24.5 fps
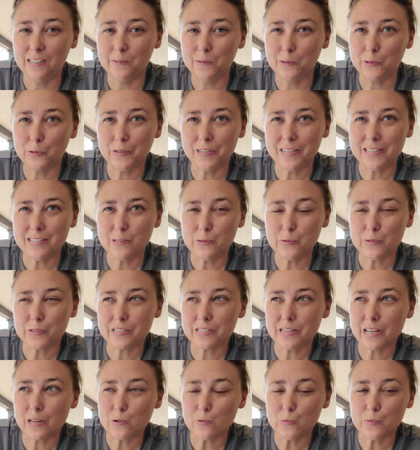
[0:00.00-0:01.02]
we're gonna get
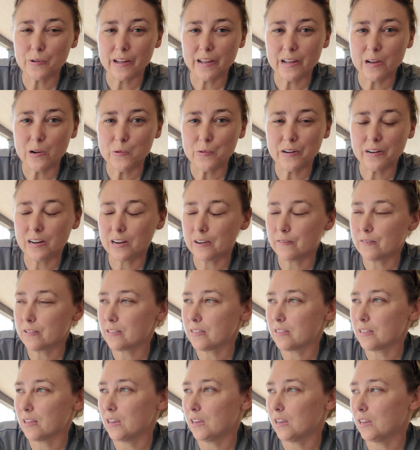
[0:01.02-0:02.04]
settled down and
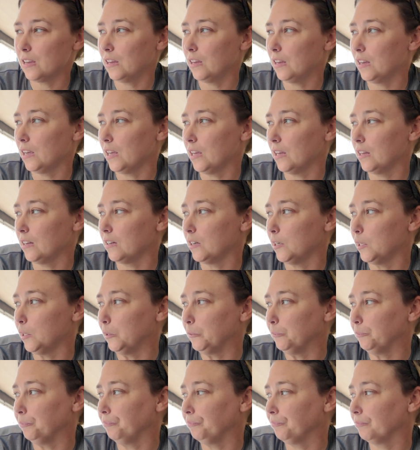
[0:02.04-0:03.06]
everything, and
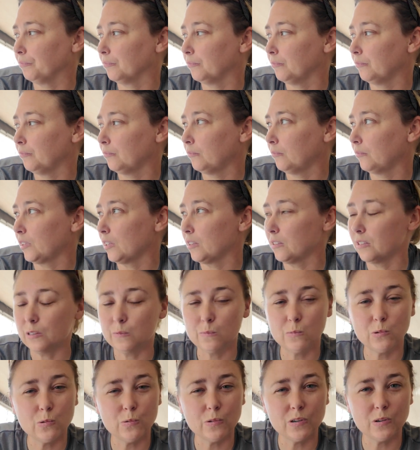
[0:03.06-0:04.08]

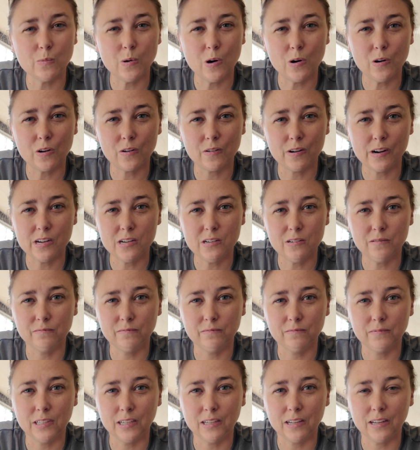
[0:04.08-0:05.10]
then we're gonna walk around
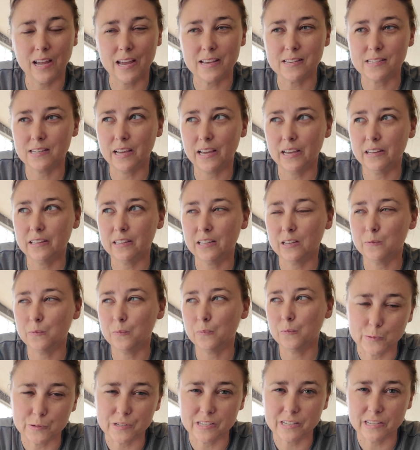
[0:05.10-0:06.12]
in Cassadaga. Then
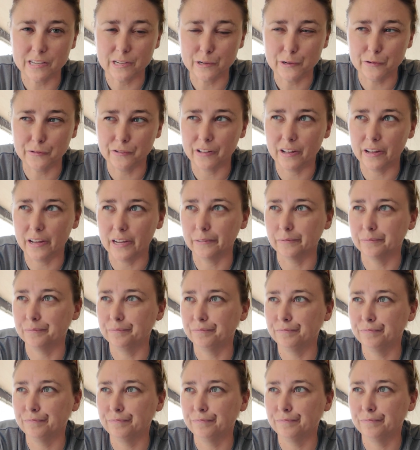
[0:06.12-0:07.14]
we'll see you in like
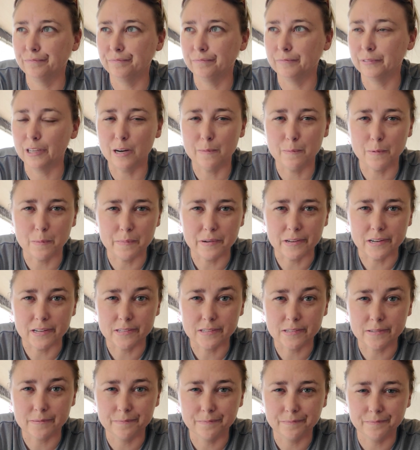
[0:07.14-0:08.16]
a couple
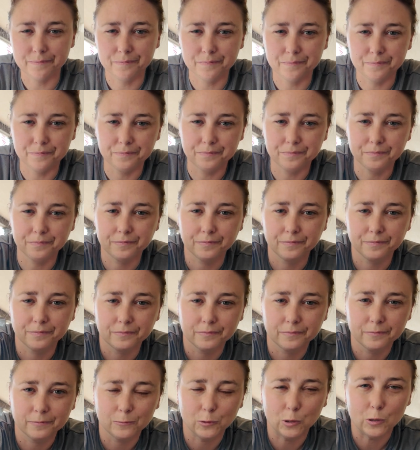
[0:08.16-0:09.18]
minutes.
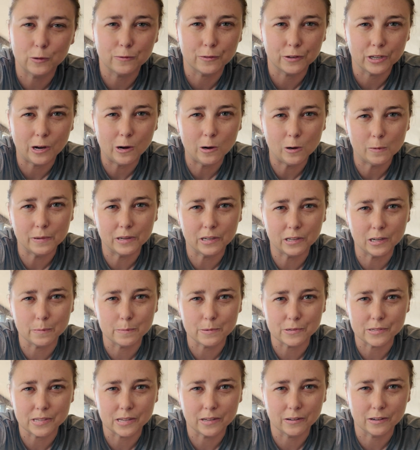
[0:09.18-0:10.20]
Well, for y'all, it'll
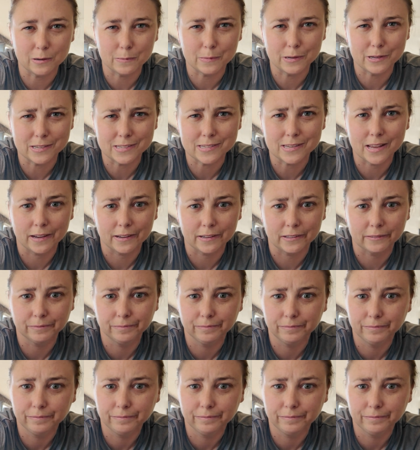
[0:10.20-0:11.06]
be a second.